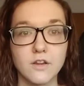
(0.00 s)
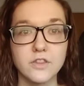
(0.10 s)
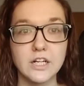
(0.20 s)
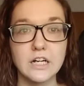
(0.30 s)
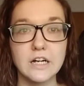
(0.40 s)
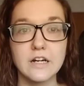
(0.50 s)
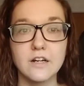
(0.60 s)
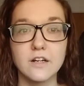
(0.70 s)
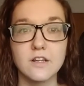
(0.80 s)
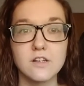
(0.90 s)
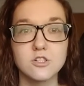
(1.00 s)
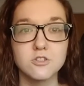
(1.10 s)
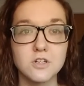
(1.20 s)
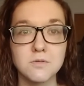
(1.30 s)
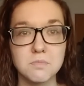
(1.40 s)
there
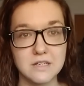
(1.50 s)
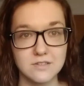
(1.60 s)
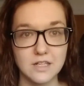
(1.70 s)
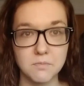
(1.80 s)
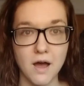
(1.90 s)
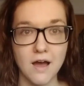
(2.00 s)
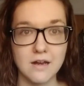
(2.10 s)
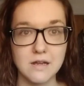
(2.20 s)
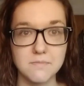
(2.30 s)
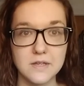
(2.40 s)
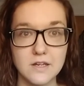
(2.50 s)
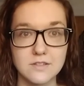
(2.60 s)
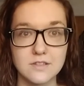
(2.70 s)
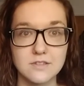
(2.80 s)
shouldn't be a stigma on it because